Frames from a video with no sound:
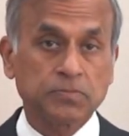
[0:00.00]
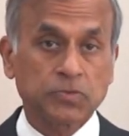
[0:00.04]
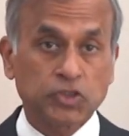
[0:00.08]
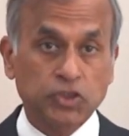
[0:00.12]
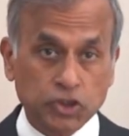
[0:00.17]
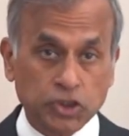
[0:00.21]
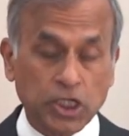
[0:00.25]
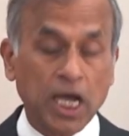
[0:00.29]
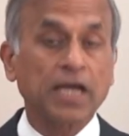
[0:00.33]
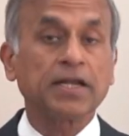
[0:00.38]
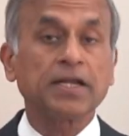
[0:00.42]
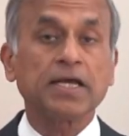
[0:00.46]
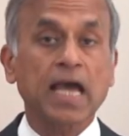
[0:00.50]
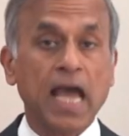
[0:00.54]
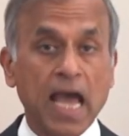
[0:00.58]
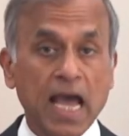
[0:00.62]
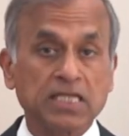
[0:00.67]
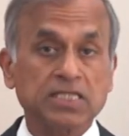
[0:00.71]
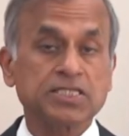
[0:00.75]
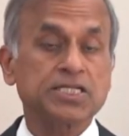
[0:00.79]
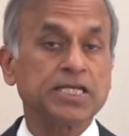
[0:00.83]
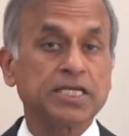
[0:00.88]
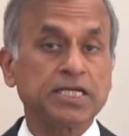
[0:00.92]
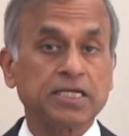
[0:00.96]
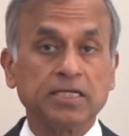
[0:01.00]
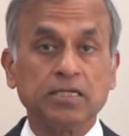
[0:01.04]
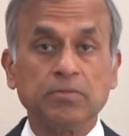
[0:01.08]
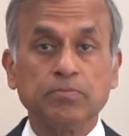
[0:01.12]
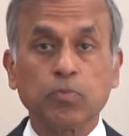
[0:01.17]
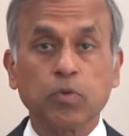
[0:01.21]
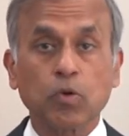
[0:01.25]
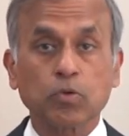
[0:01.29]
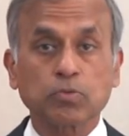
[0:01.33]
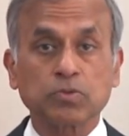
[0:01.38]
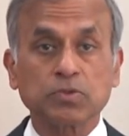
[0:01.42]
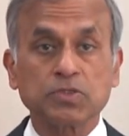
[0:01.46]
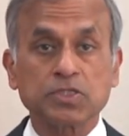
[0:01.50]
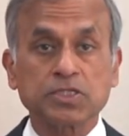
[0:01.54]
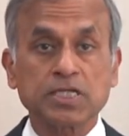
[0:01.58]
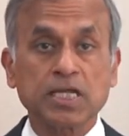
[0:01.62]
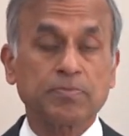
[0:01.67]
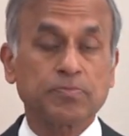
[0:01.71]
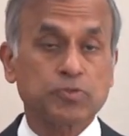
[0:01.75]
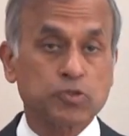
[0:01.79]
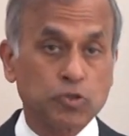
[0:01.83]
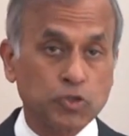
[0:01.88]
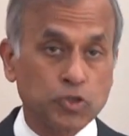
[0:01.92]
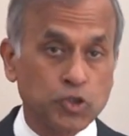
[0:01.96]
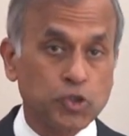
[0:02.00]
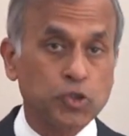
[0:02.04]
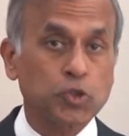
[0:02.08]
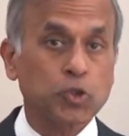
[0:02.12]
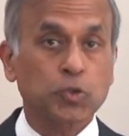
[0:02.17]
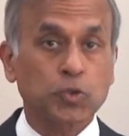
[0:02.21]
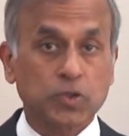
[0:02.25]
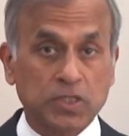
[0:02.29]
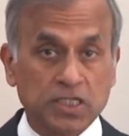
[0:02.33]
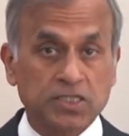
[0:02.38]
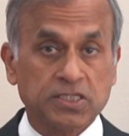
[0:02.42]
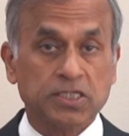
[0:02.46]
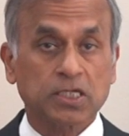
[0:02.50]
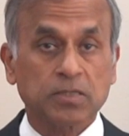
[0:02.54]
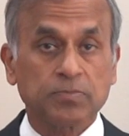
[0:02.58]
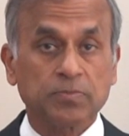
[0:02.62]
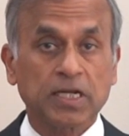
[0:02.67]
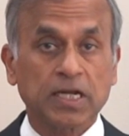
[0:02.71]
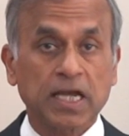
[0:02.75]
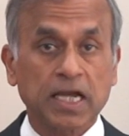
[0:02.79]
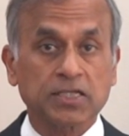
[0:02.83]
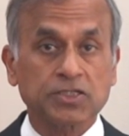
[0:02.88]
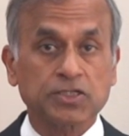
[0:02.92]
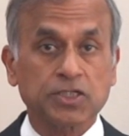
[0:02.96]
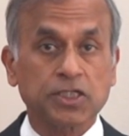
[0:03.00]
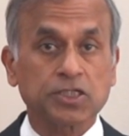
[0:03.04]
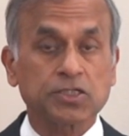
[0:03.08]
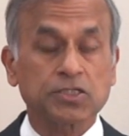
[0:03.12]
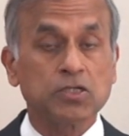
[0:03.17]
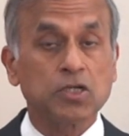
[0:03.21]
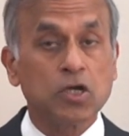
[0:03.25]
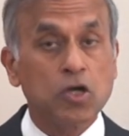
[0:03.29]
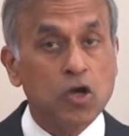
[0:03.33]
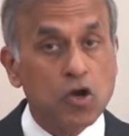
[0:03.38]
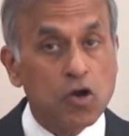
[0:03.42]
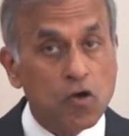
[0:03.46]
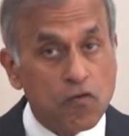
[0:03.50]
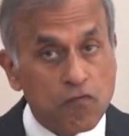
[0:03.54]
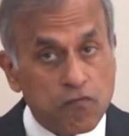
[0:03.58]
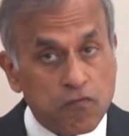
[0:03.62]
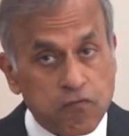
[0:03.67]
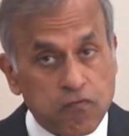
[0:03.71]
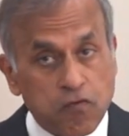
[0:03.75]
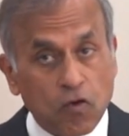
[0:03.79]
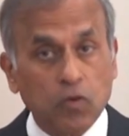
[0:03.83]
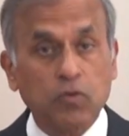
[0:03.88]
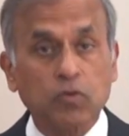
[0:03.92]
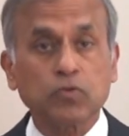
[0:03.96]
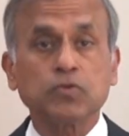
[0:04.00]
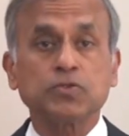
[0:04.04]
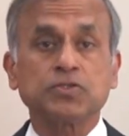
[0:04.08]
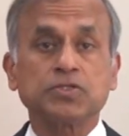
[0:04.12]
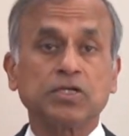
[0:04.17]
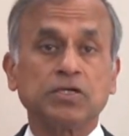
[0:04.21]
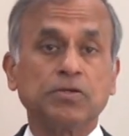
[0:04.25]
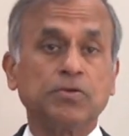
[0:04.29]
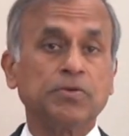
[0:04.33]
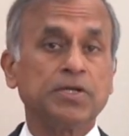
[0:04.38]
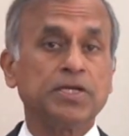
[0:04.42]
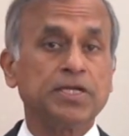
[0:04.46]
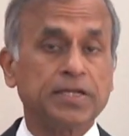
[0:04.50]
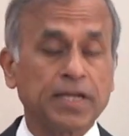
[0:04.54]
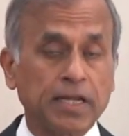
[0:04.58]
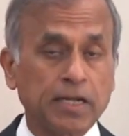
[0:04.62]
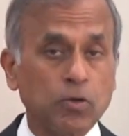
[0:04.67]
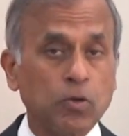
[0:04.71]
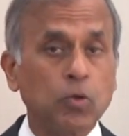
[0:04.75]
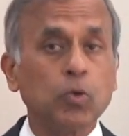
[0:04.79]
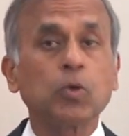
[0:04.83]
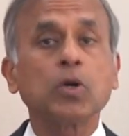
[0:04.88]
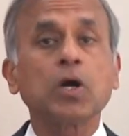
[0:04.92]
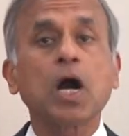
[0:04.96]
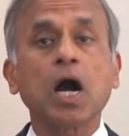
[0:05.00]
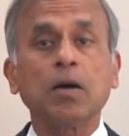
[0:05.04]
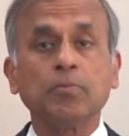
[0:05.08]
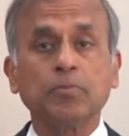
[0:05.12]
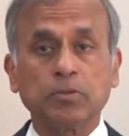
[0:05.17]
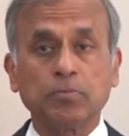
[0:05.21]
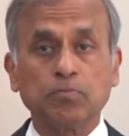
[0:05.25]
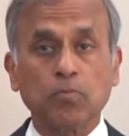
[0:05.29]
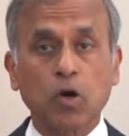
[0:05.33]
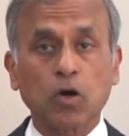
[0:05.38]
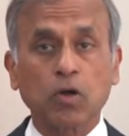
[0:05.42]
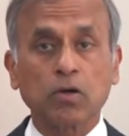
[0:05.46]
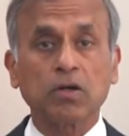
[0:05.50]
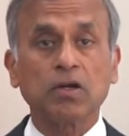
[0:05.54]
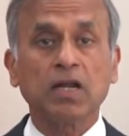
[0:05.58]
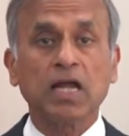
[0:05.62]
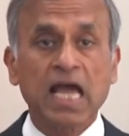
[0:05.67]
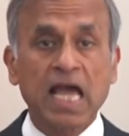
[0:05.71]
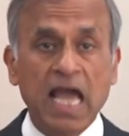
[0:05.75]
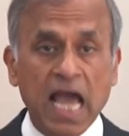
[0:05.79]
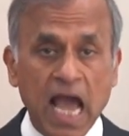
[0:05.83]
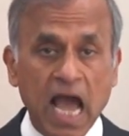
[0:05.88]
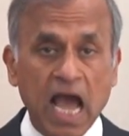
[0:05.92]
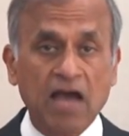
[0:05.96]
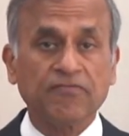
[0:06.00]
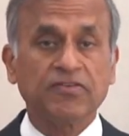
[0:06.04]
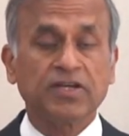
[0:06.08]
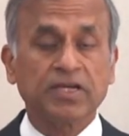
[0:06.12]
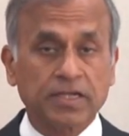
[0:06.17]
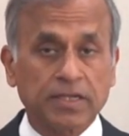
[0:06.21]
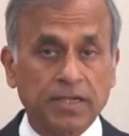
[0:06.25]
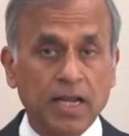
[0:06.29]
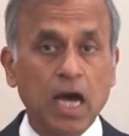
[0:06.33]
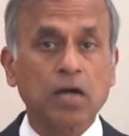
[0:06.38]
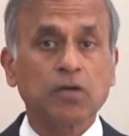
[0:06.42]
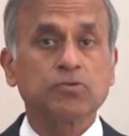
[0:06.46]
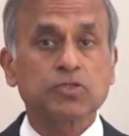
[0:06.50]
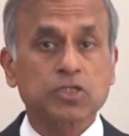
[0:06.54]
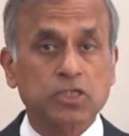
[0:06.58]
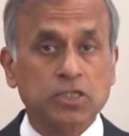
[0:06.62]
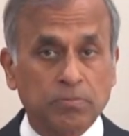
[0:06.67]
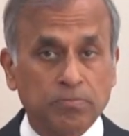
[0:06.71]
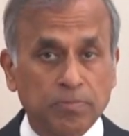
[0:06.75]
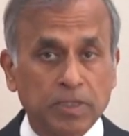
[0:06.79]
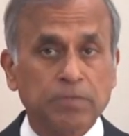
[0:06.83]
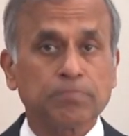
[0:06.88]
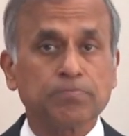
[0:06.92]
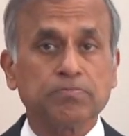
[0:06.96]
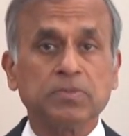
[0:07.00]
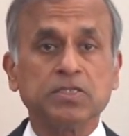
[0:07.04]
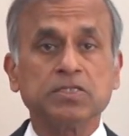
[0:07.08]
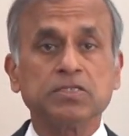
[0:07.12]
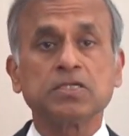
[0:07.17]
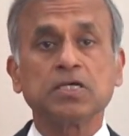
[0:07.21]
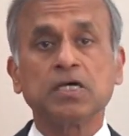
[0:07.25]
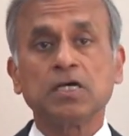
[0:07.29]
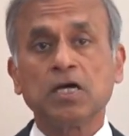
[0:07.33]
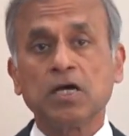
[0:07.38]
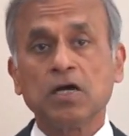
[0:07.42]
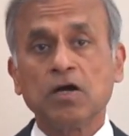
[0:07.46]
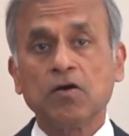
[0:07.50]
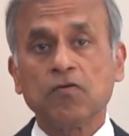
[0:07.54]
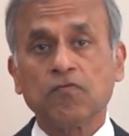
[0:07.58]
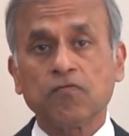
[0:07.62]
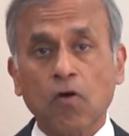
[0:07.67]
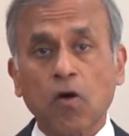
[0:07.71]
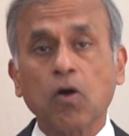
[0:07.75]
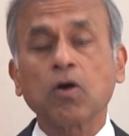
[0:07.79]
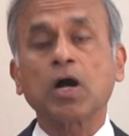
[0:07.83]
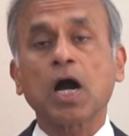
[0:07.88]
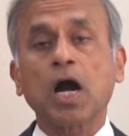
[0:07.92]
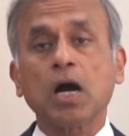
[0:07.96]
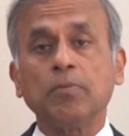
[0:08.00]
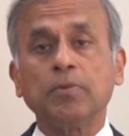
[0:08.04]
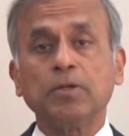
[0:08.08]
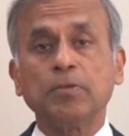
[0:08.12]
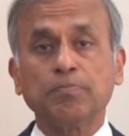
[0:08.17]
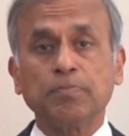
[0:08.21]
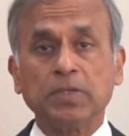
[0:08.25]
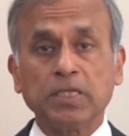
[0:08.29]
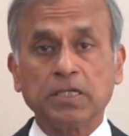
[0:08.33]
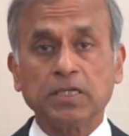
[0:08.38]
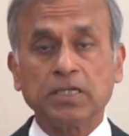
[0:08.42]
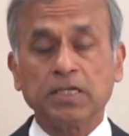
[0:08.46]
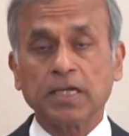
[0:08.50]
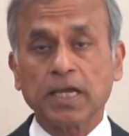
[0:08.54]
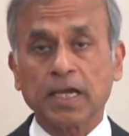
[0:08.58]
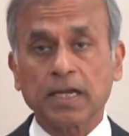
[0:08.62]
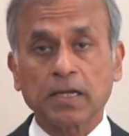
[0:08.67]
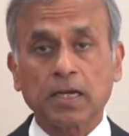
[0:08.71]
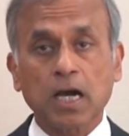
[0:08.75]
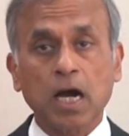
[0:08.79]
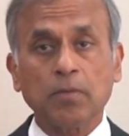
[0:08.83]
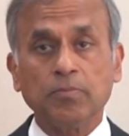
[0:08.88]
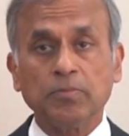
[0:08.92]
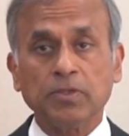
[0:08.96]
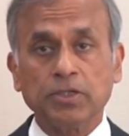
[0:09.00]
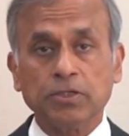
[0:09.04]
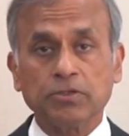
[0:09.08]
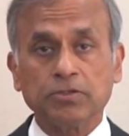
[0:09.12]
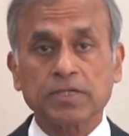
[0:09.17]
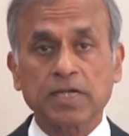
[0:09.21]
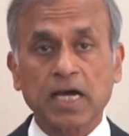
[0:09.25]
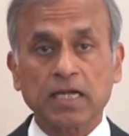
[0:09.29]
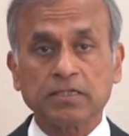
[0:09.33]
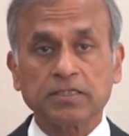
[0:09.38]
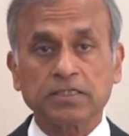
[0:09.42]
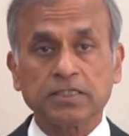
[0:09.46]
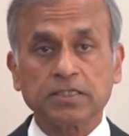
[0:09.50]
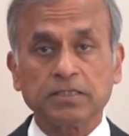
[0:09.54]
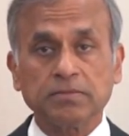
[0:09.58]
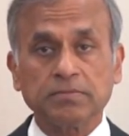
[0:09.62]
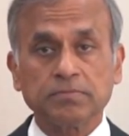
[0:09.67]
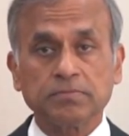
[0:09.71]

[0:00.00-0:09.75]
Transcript: China has taken important steps to ensure this urbanization follows a green and low carbon model, having announced commitments for carbon peaking and carbon neutrality.